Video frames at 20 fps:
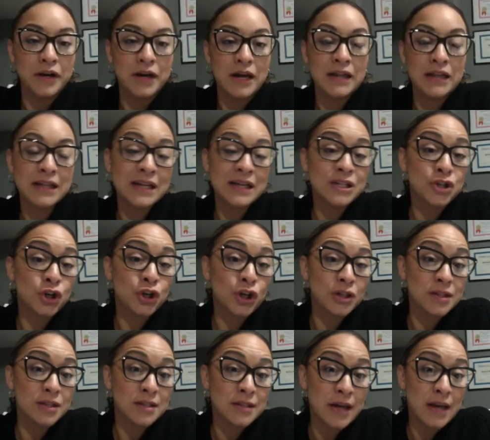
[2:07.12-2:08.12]
And that's a good
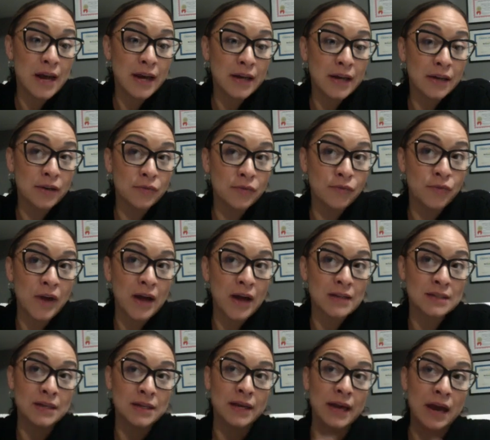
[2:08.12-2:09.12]
sign as
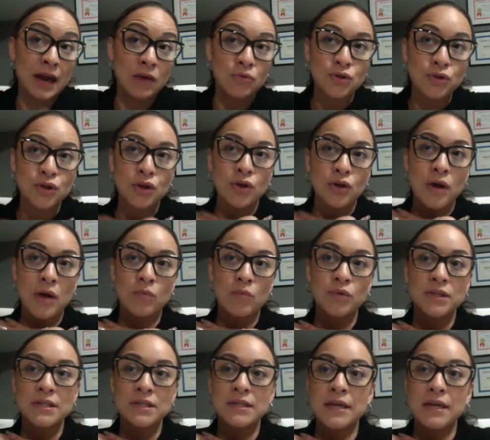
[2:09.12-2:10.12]
a counselor. I would
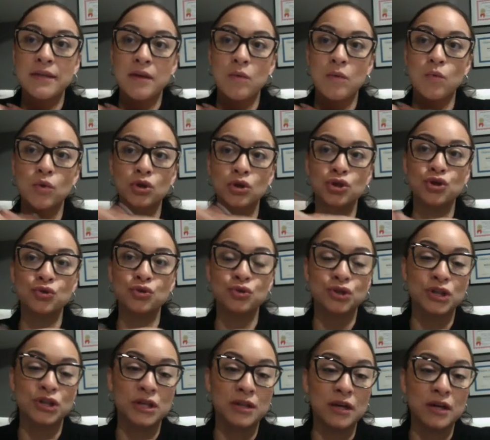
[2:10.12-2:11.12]
say that once you see
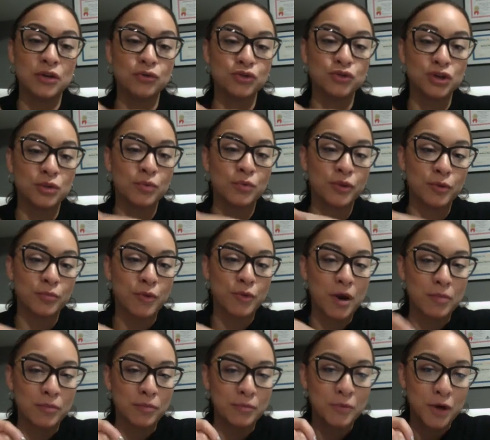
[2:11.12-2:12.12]
that, you see where the
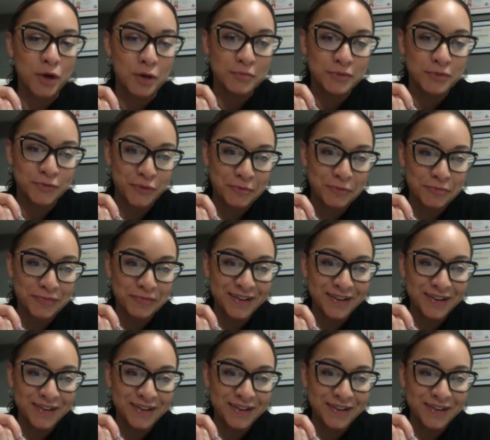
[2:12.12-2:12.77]
problem comes from.